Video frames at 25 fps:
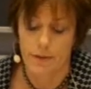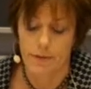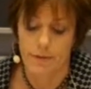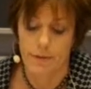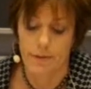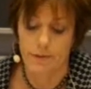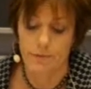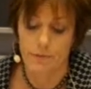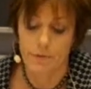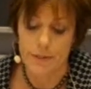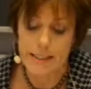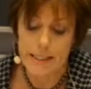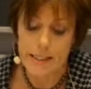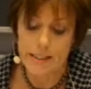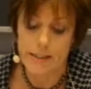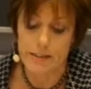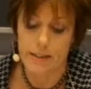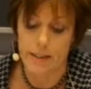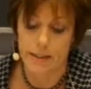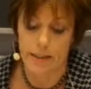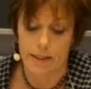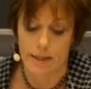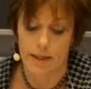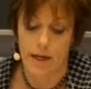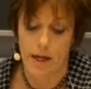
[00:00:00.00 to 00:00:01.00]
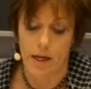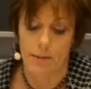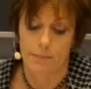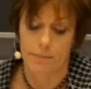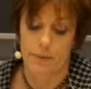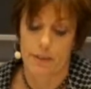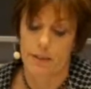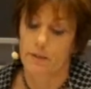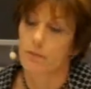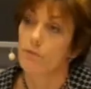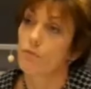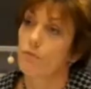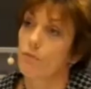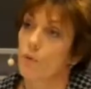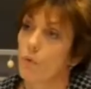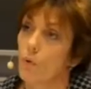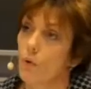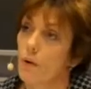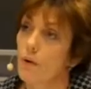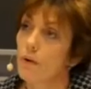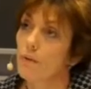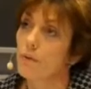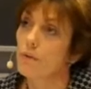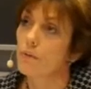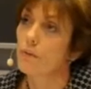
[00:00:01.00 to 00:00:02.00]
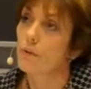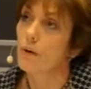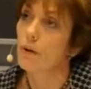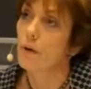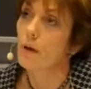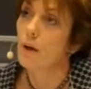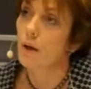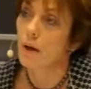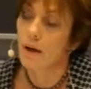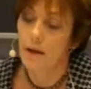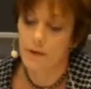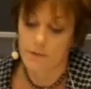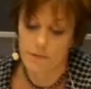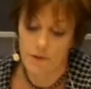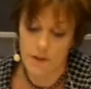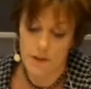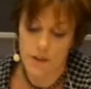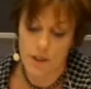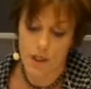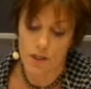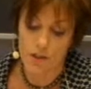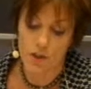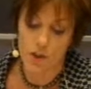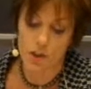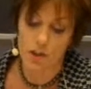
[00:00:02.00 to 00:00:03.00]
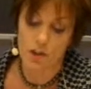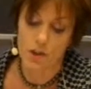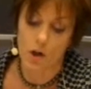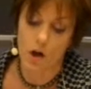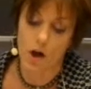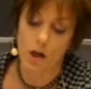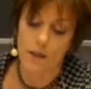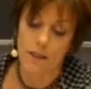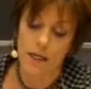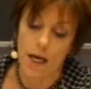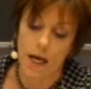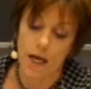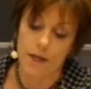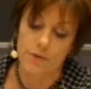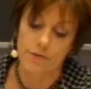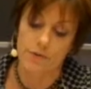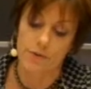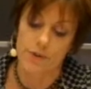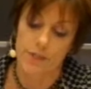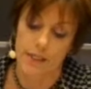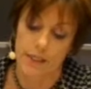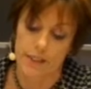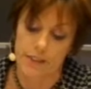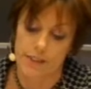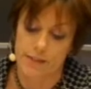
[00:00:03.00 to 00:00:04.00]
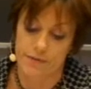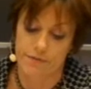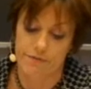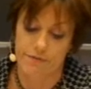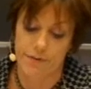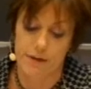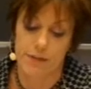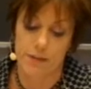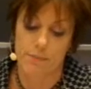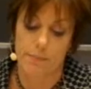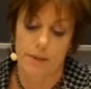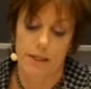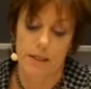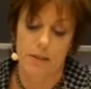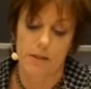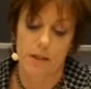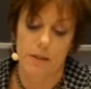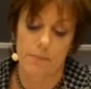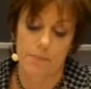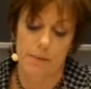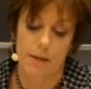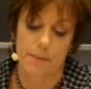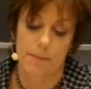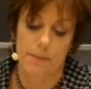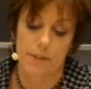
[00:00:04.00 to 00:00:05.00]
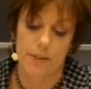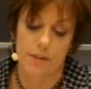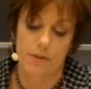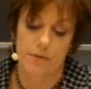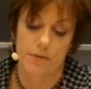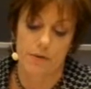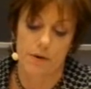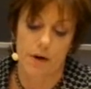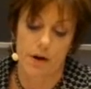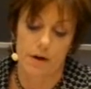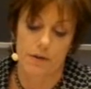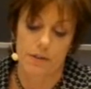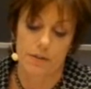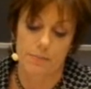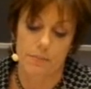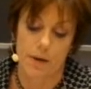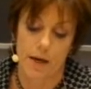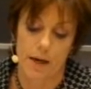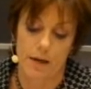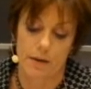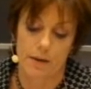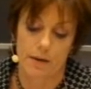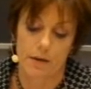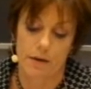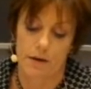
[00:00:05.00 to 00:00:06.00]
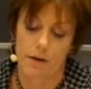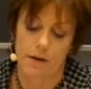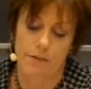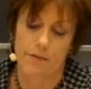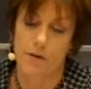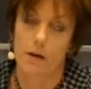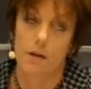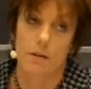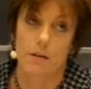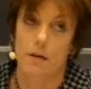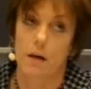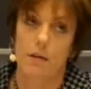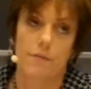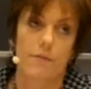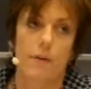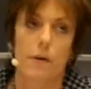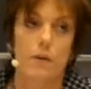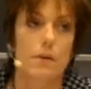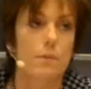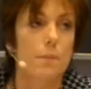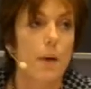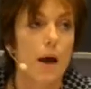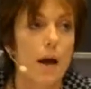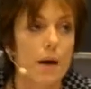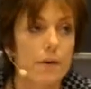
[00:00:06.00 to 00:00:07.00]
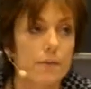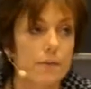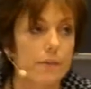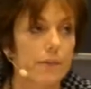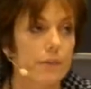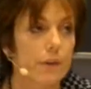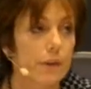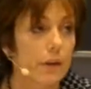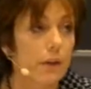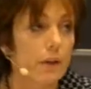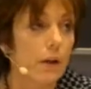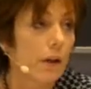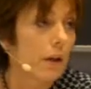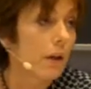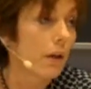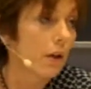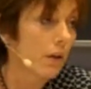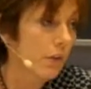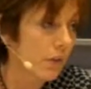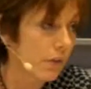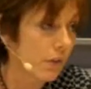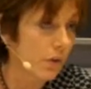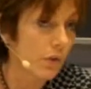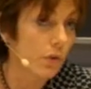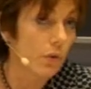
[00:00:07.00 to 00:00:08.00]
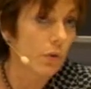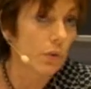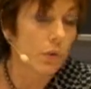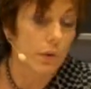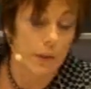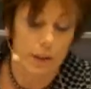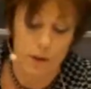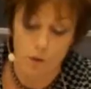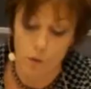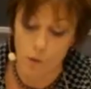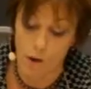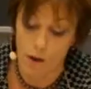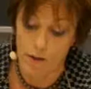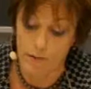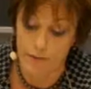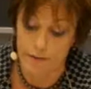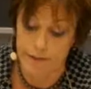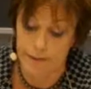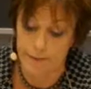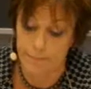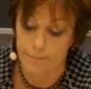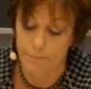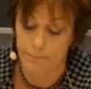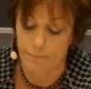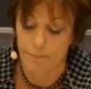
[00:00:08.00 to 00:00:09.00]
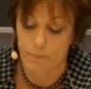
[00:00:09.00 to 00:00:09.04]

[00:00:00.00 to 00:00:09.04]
The reason it cannot be enforced is that such a law contradicts the fundamental commitment to our democracy to equality.